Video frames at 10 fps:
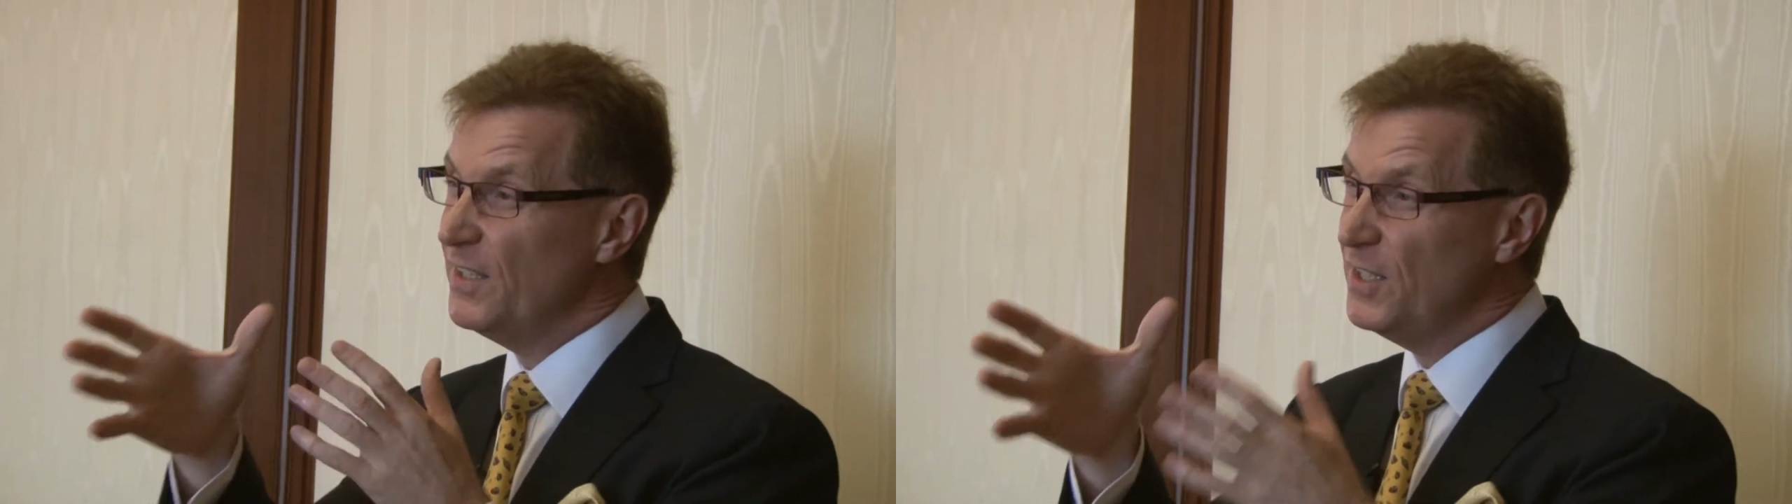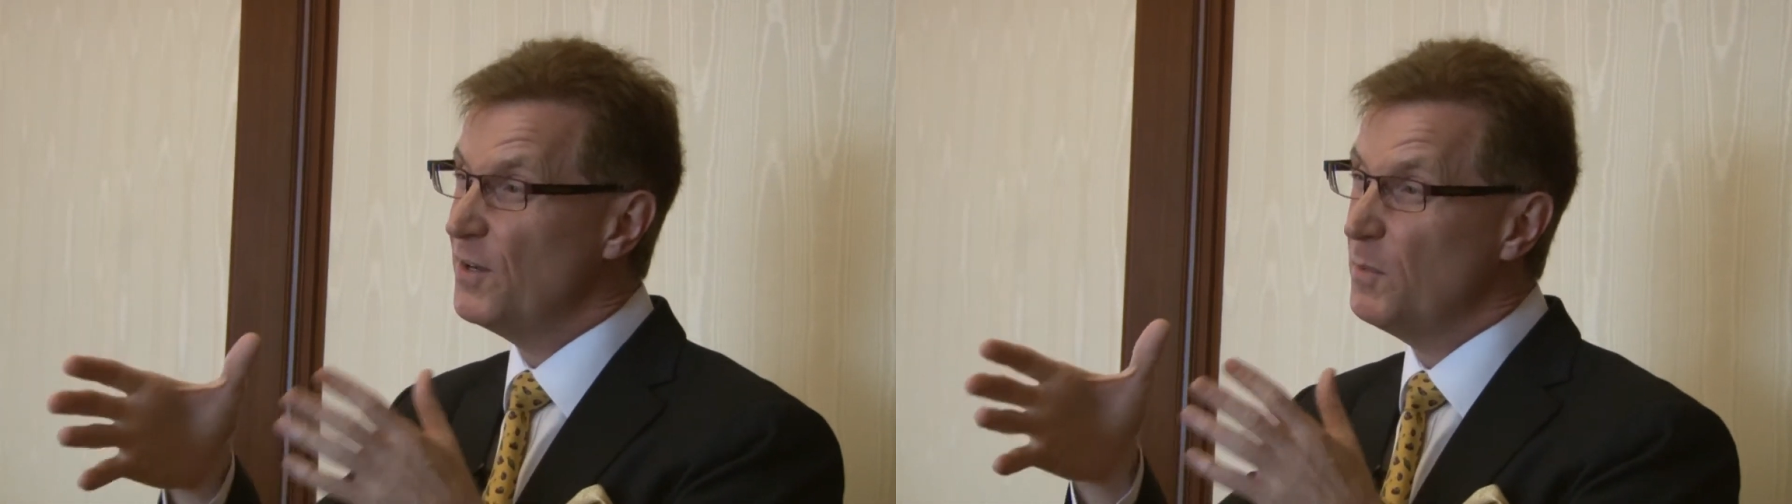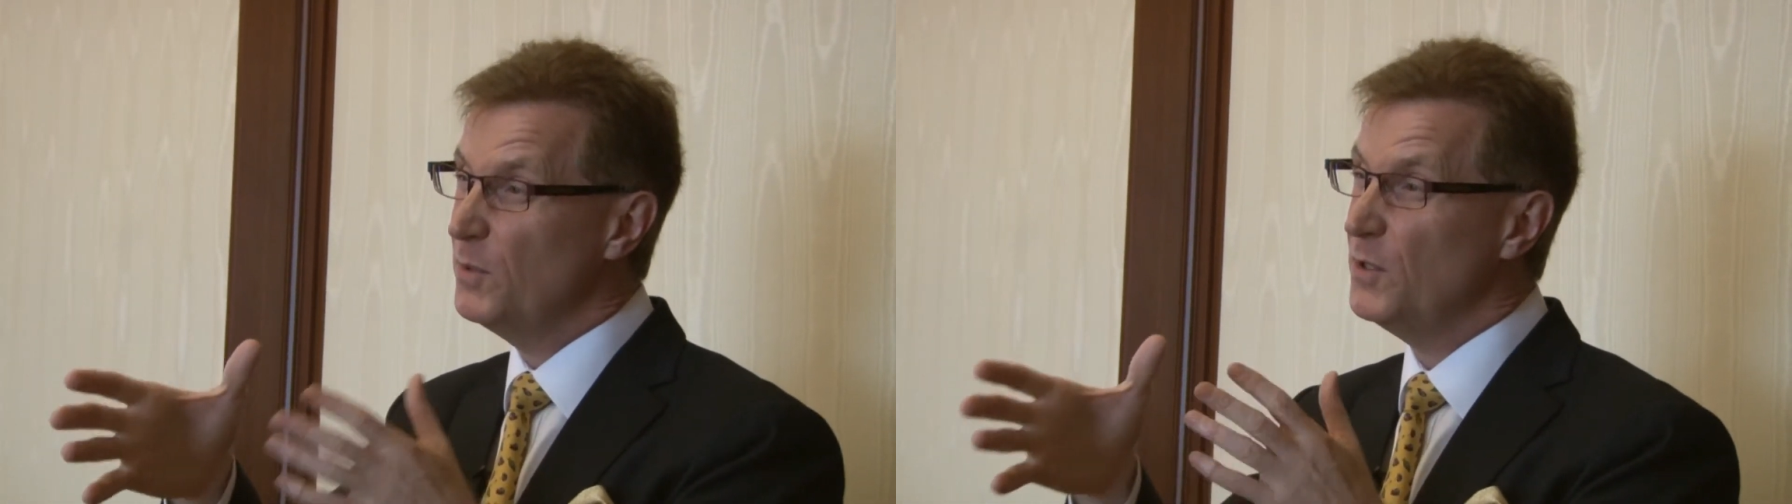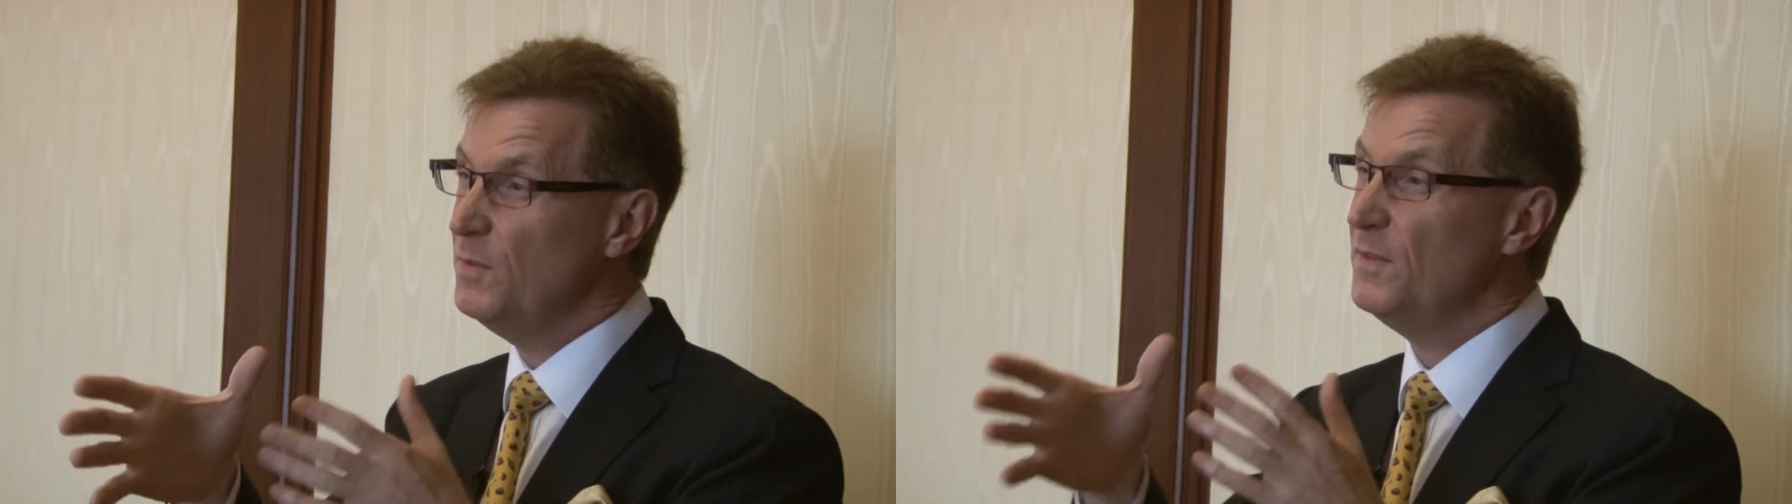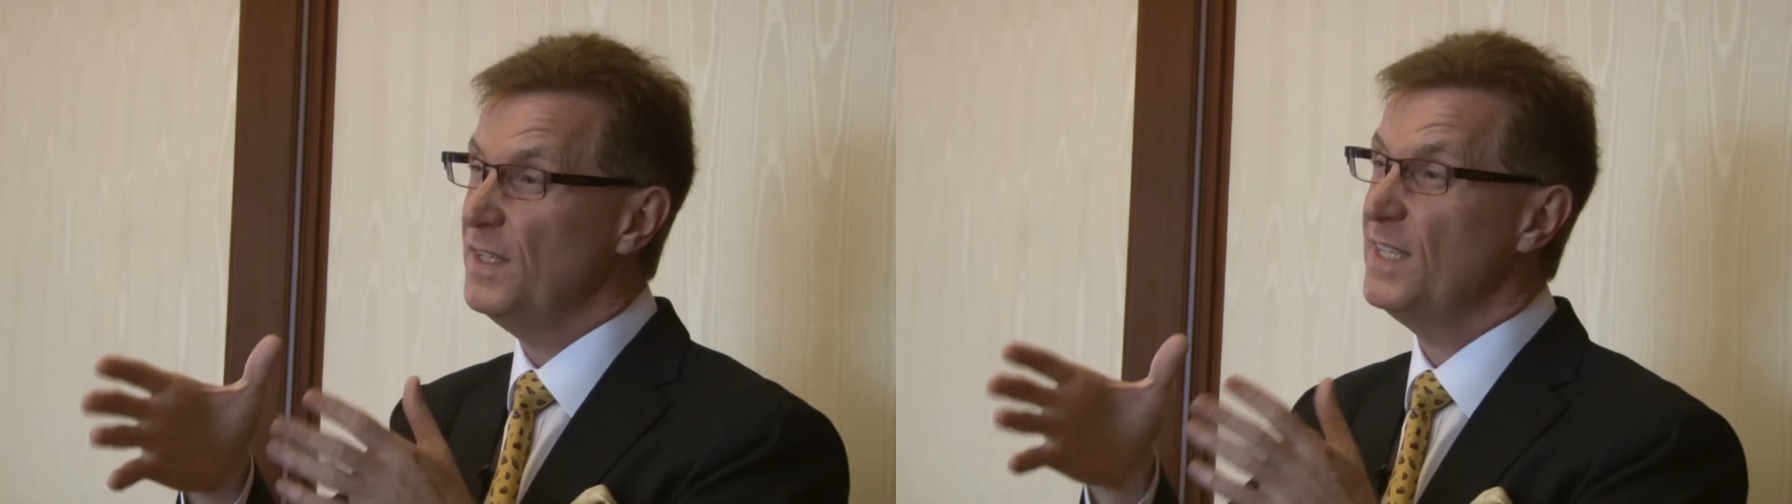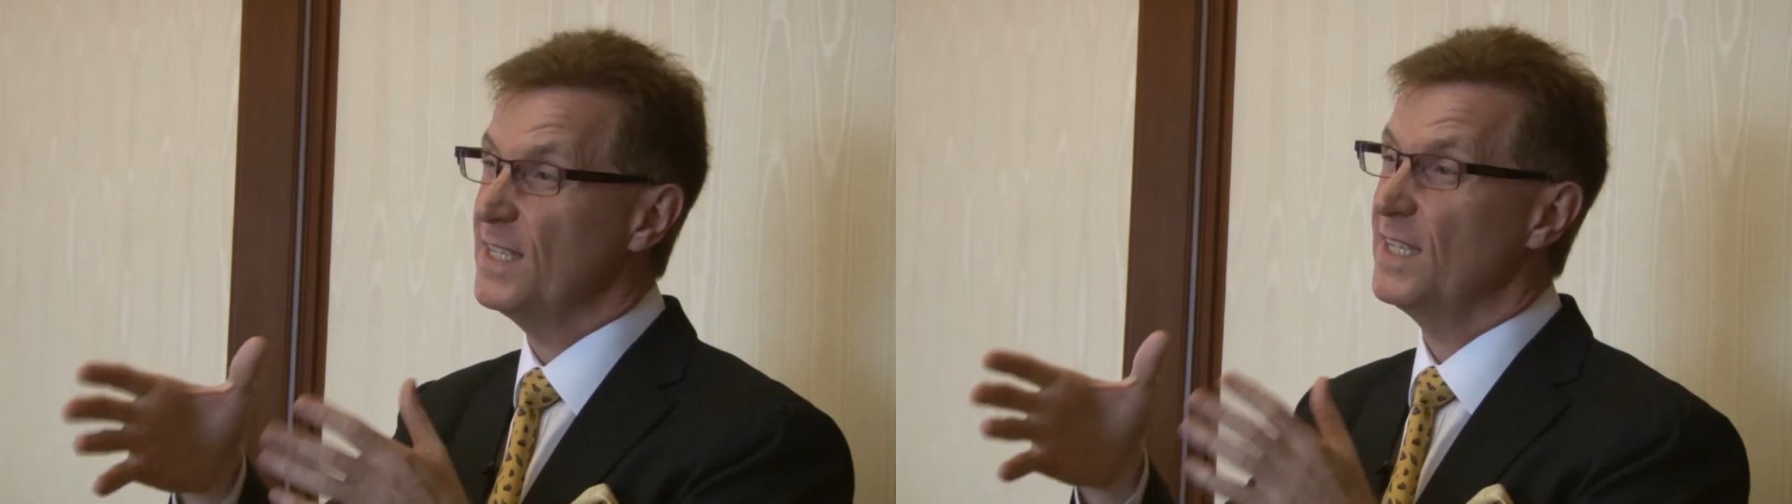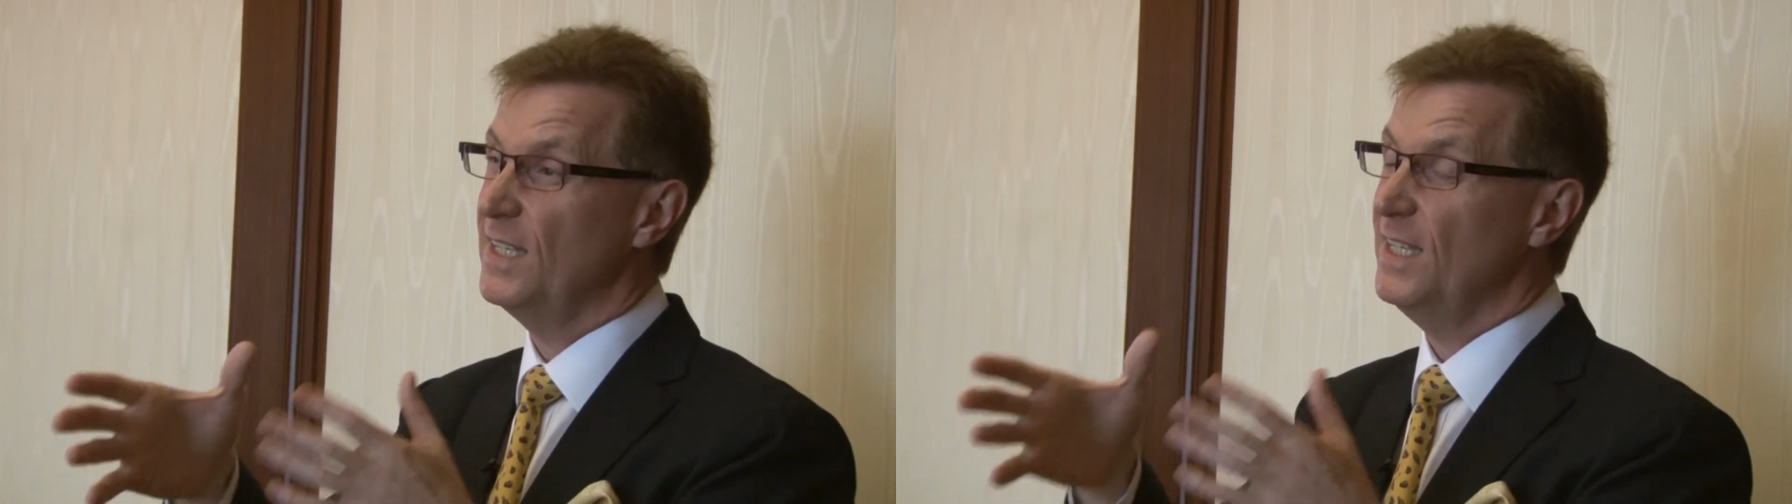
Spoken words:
under your employment visa